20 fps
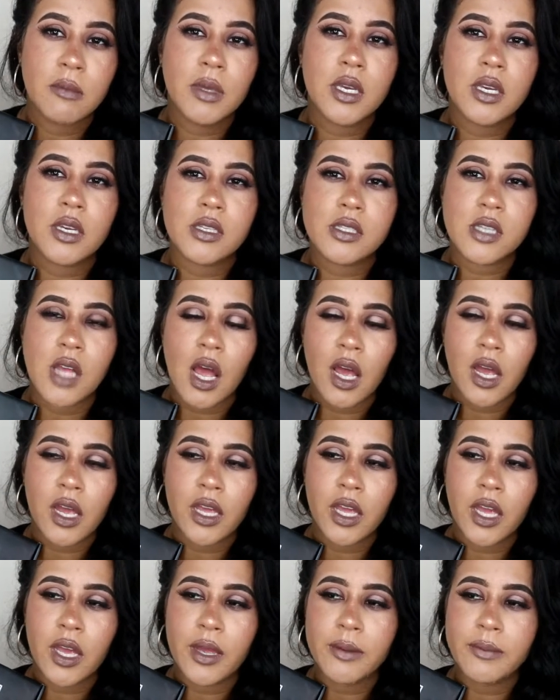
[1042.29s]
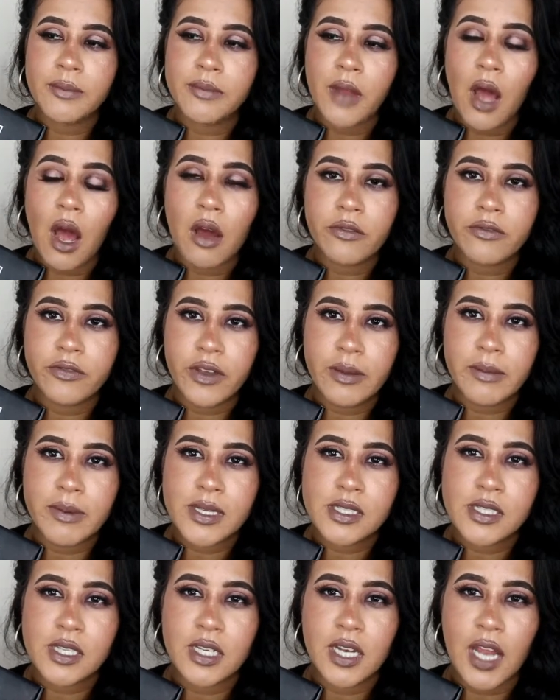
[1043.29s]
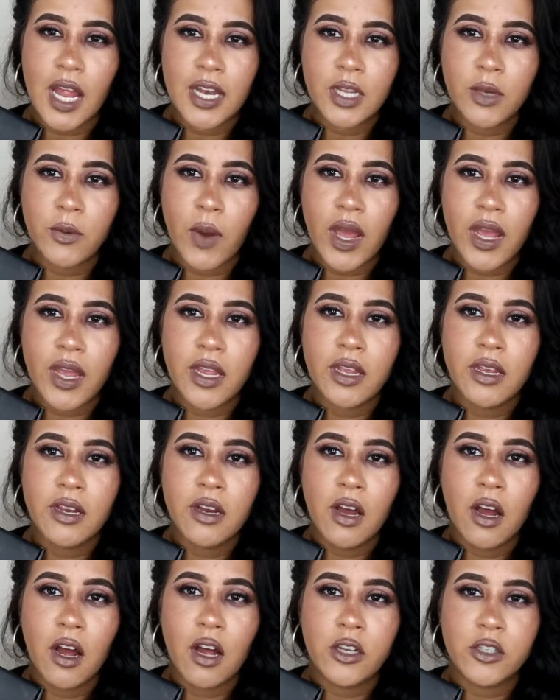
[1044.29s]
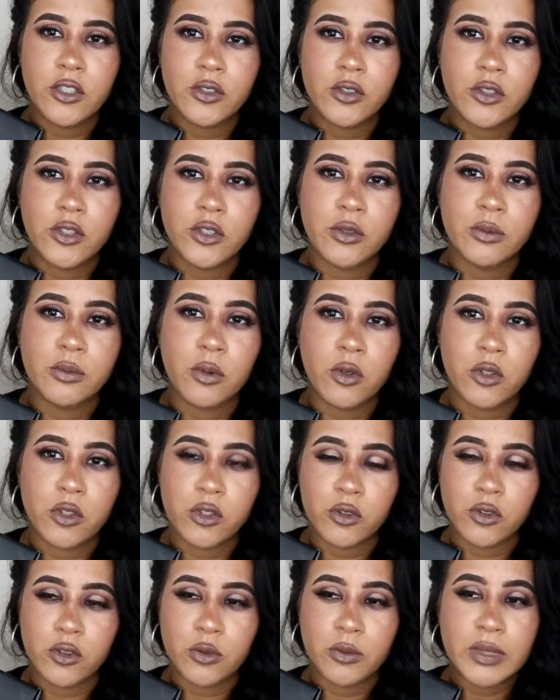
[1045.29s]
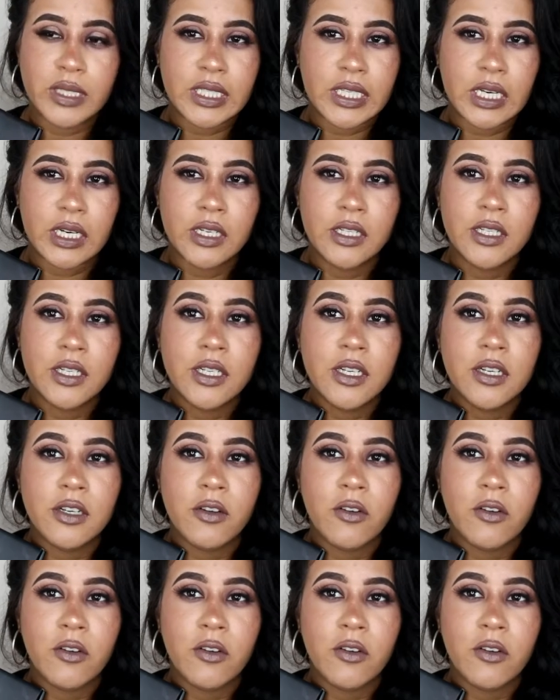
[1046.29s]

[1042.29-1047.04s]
because I am not famous in any way on YouTube or social media